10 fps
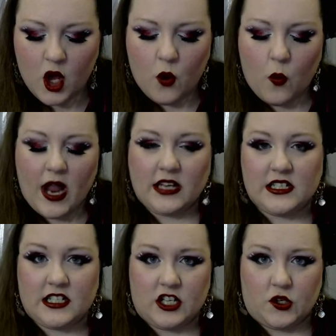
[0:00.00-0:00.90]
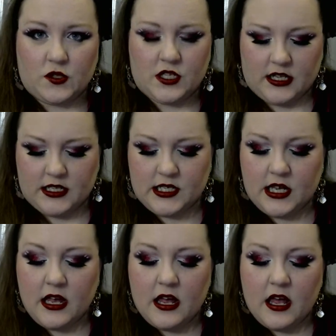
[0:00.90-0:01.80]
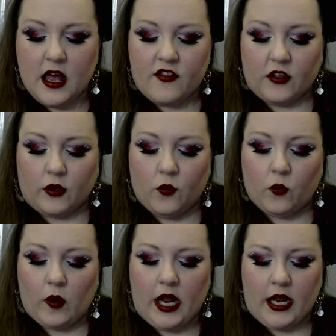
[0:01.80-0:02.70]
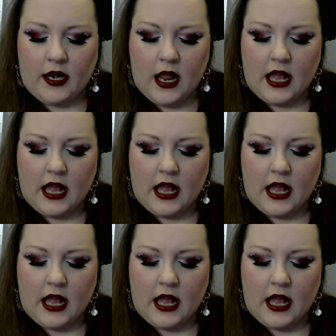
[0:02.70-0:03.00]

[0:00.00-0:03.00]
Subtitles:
Wait till you see this. The green